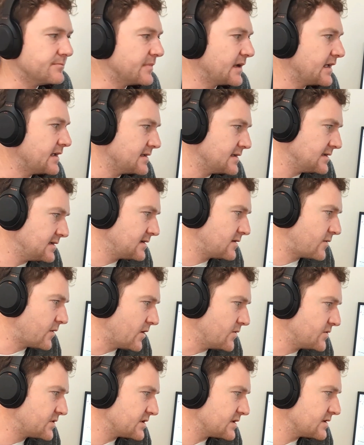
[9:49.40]
He,
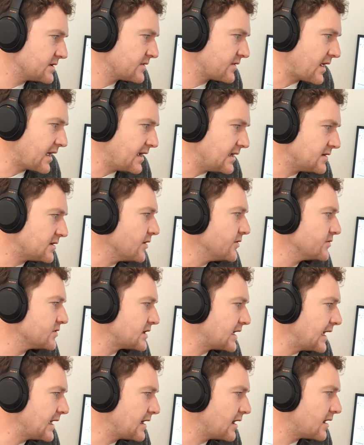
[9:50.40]
quote, "They don't
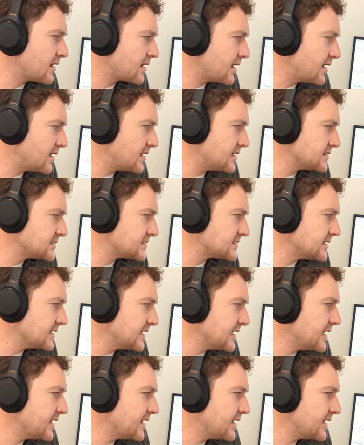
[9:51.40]
take our cars,